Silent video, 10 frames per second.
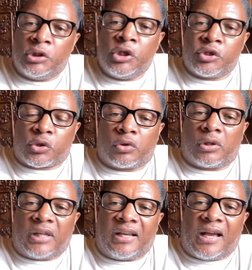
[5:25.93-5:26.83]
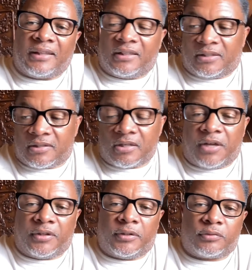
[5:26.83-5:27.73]
sooner or later I get this
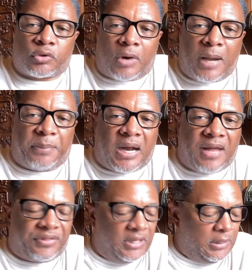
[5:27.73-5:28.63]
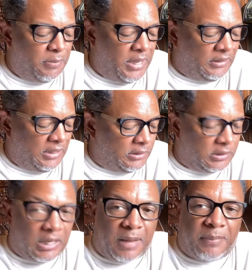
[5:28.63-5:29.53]
other tripod thing to make things a
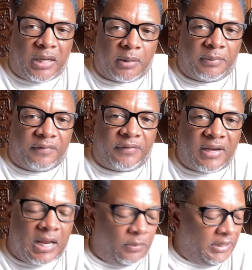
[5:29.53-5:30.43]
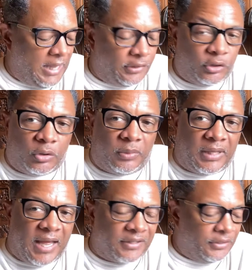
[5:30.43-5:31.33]
lot better. But for now, we got to do what we
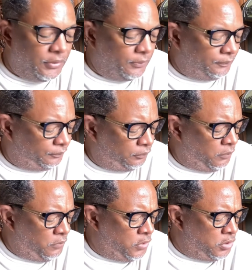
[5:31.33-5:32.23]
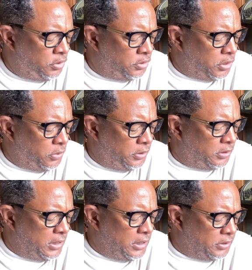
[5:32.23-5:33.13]
got to do. So it
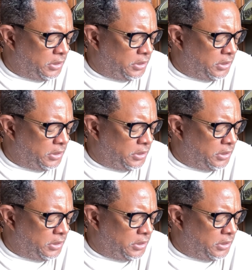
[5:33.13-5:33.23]
says